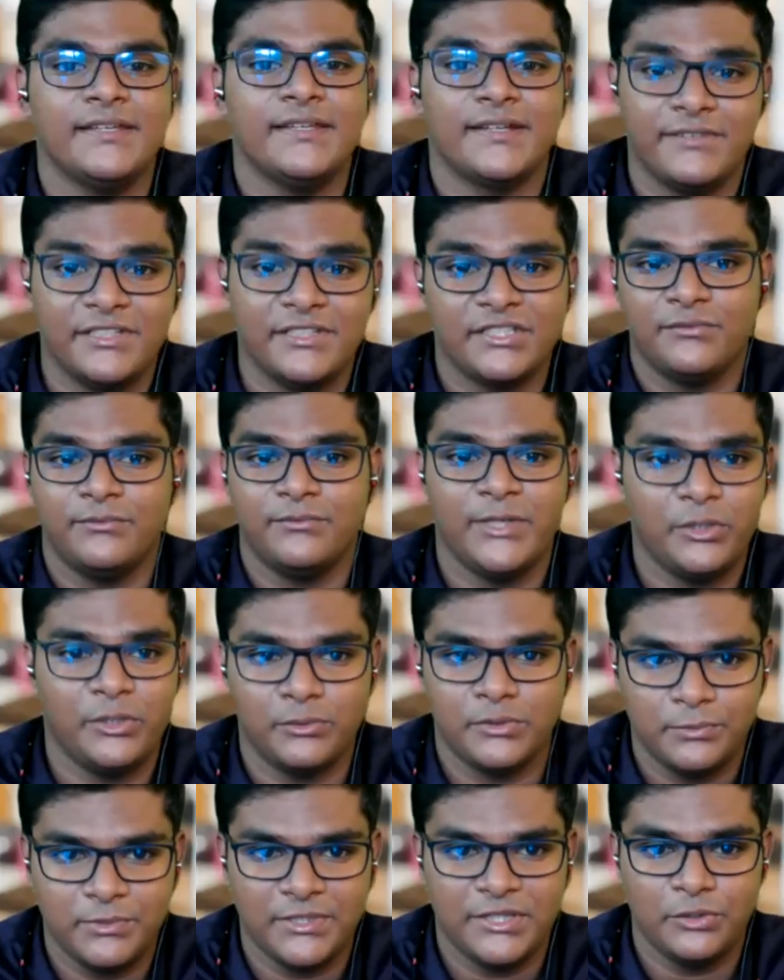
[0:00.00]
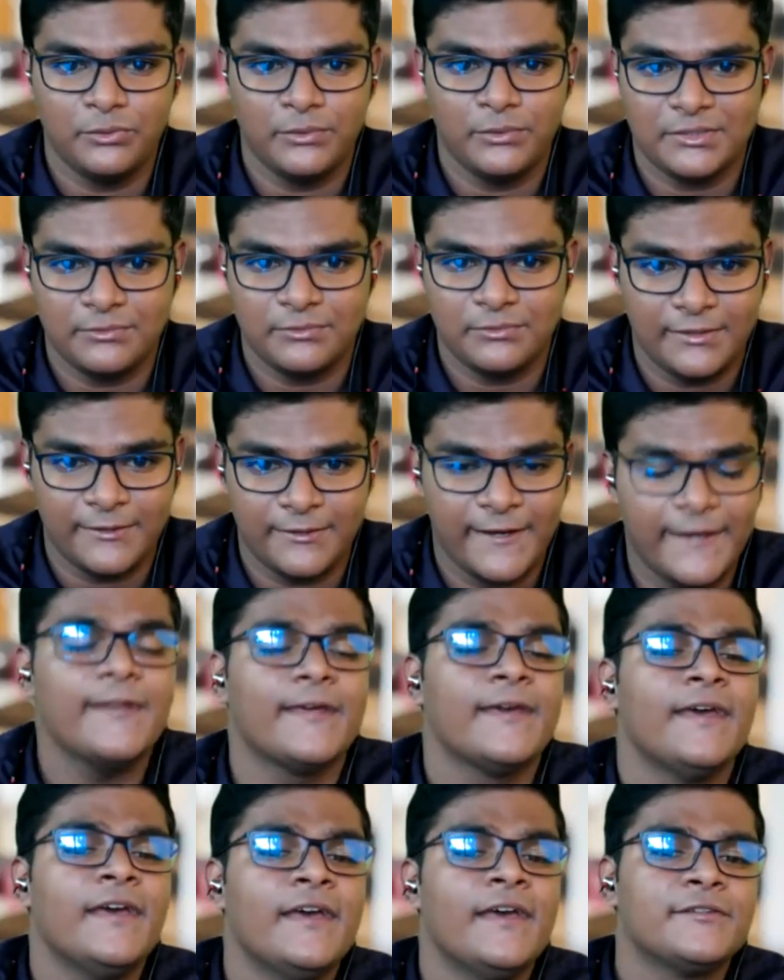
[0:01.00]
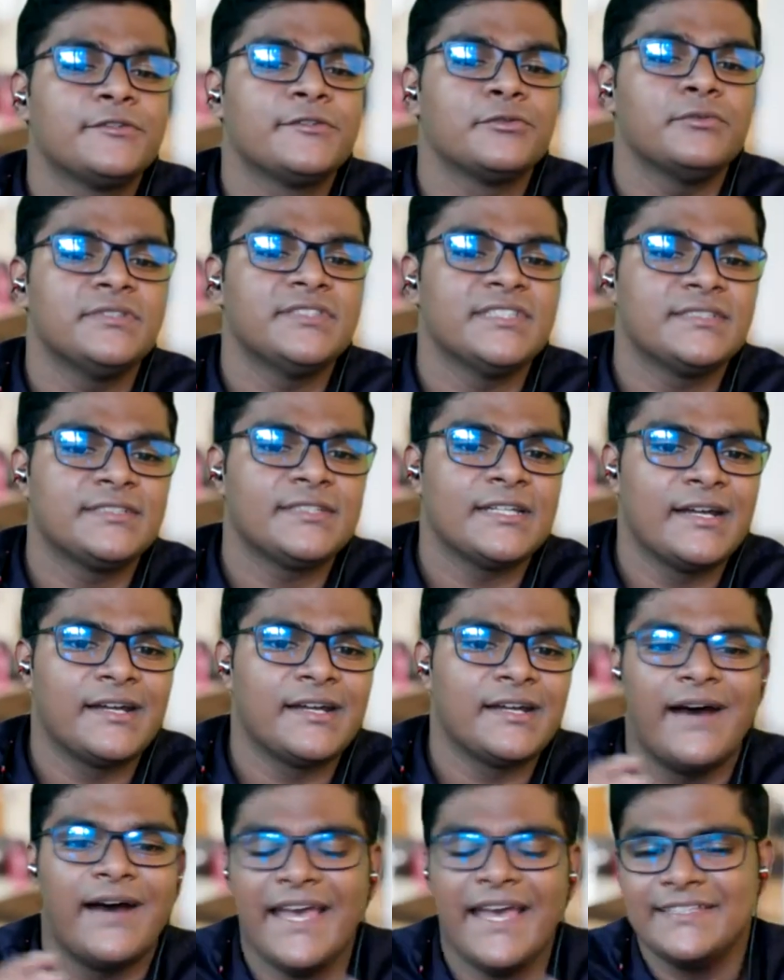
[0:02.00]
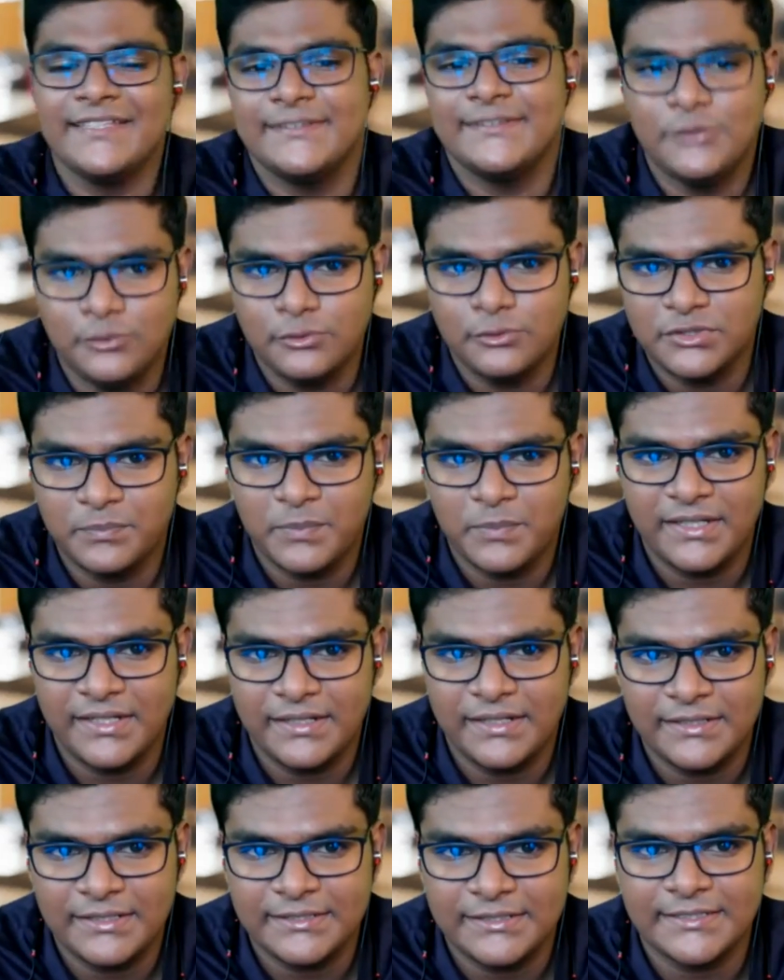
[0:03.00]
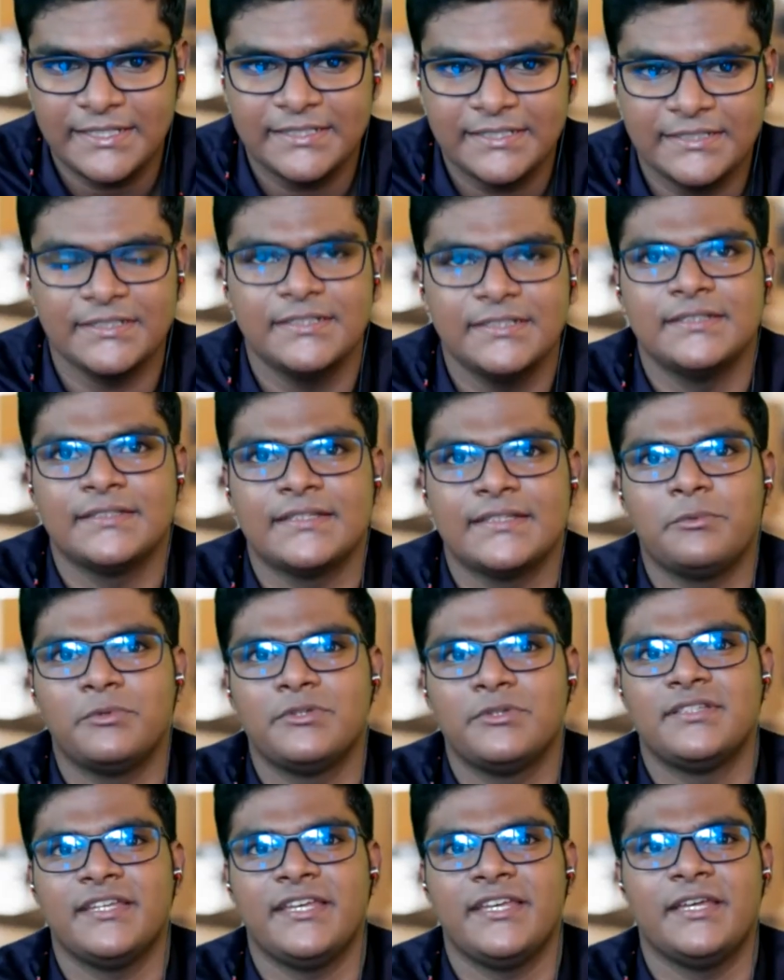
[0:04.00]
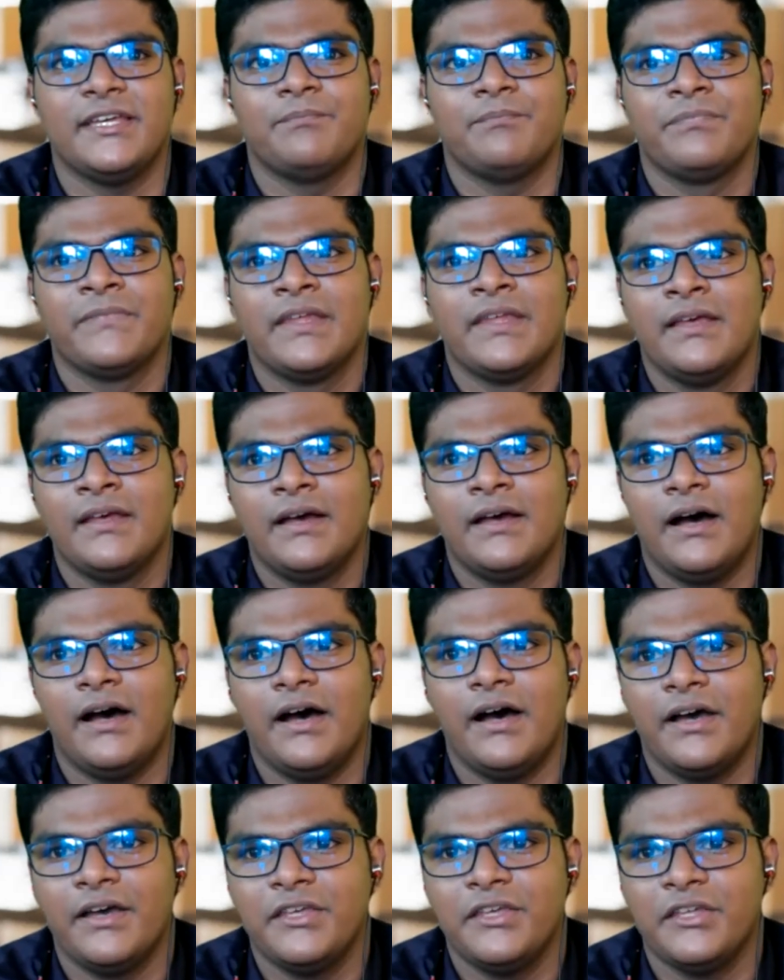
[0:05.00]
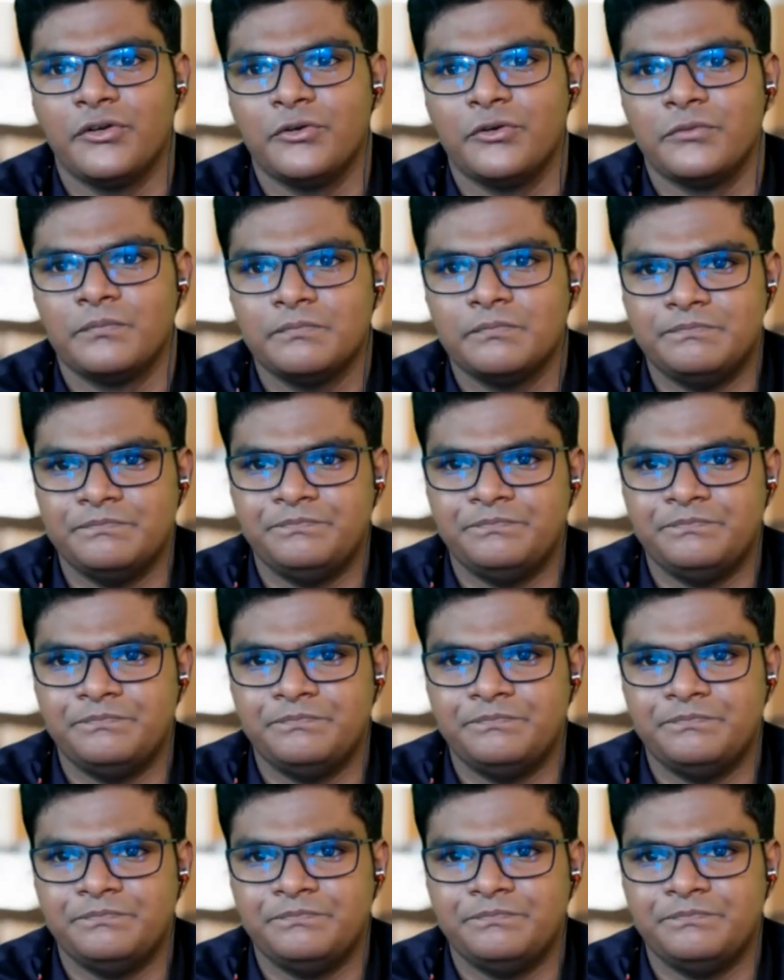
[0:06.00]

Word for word: the revision videos with you as well, right? So just revise those particular sessions, I would say, uh, you know,